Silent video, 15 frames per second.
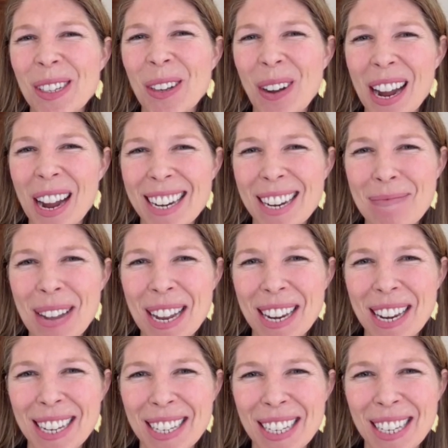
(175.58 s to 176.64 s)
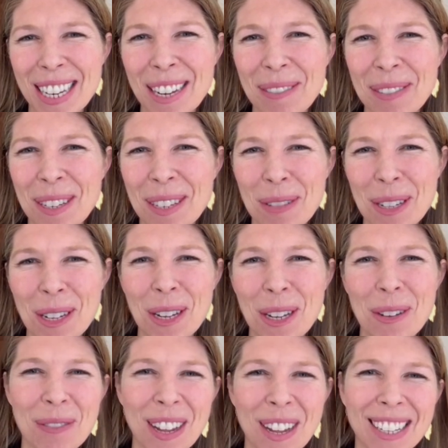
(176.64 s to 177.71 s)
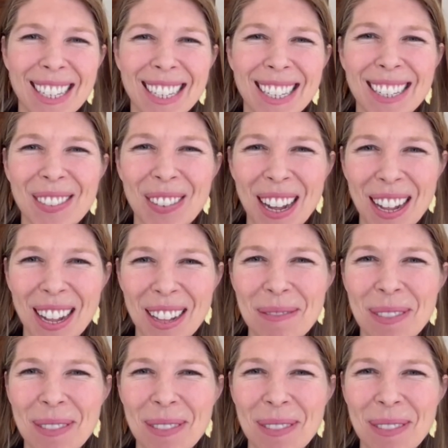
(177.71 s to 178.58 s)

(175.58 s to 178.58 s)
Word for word: quite an immediate shift. I'm sure you felt it as well